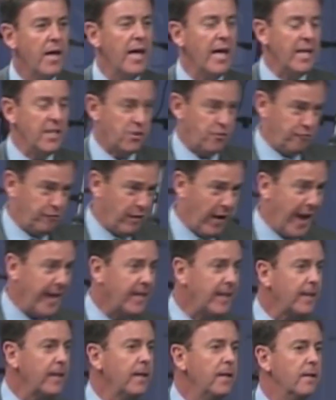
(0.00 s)
is
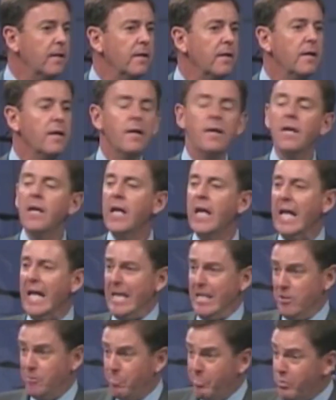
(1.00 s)
vital,
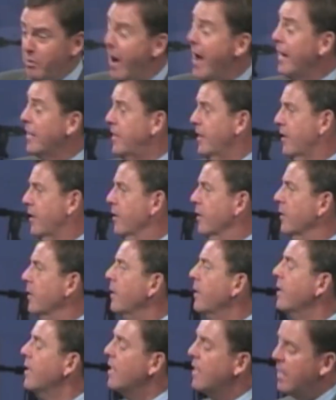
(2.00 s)
it is
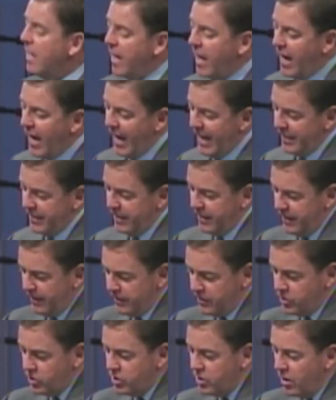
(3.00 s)
practical, and it
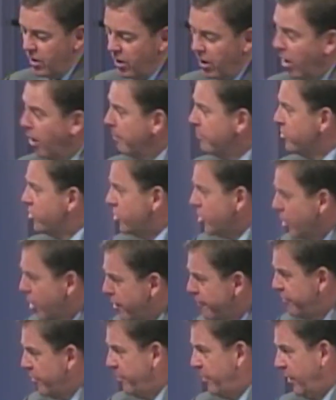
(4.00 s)
is
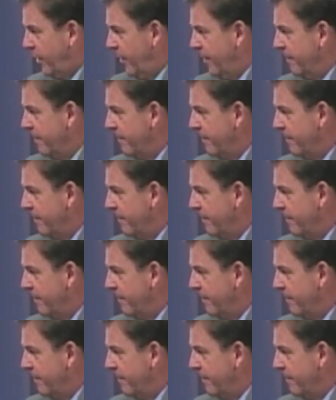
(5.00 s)
observable.